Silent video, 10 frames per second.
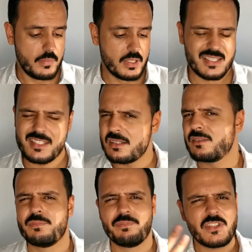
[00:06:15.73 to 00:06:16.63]
but
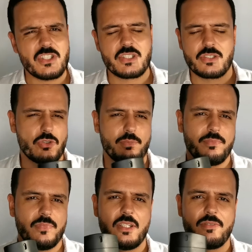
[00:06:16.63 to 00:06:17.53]
still just
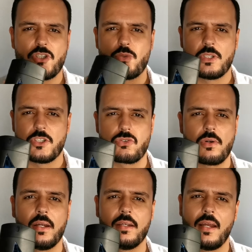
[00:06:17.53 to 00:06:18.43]
give this one a
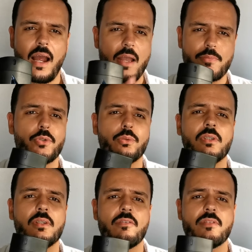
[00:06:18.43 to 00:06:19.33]
try. I
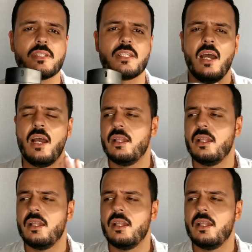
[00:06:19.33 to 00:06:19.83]
absolutely love this.